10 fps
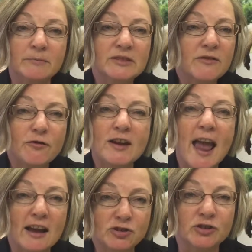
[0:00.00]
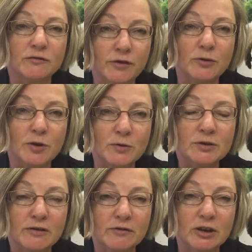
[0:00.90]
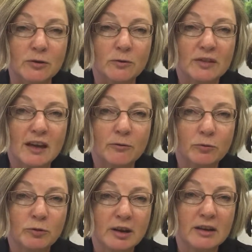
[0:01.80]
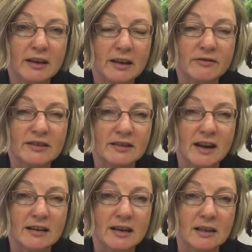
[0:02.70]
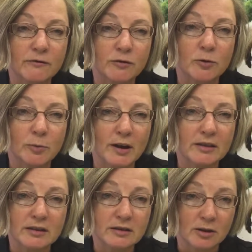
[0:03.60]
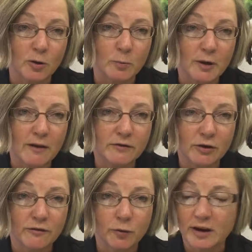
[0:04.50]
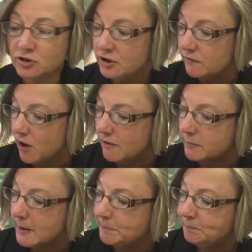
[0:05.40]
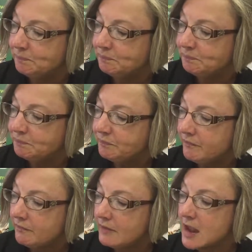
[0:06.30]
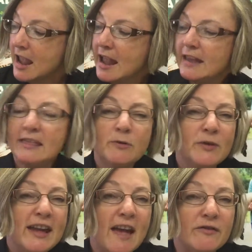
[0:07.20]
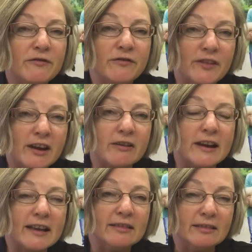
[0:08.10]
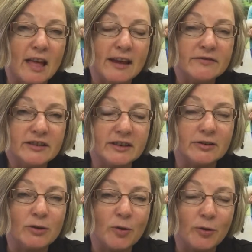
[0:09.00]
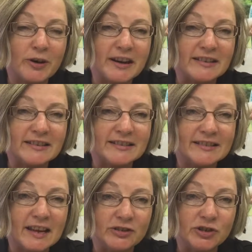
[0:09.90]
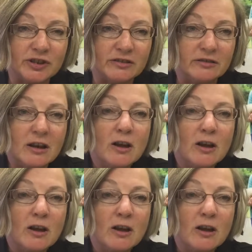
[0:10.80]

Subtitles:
different action photos of you that really give us an idea of the full breadth and scope of your 4-H involvement. Then we have a very life skill oriented section,